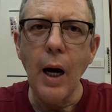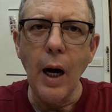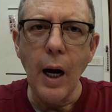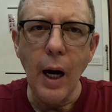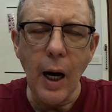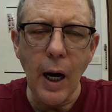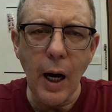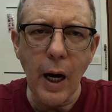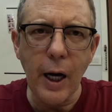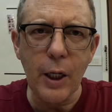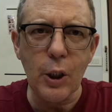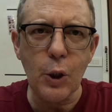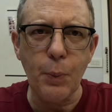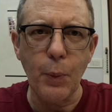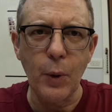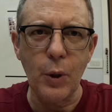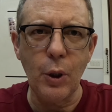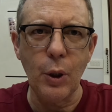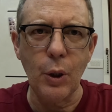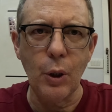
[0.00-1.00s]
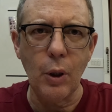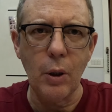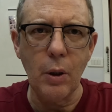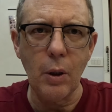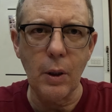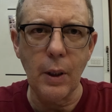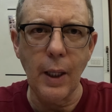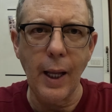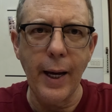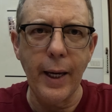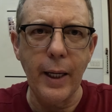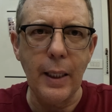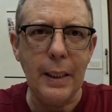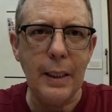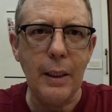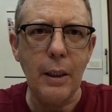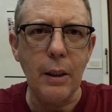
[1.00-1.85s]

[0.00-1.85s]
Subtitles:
hospital-like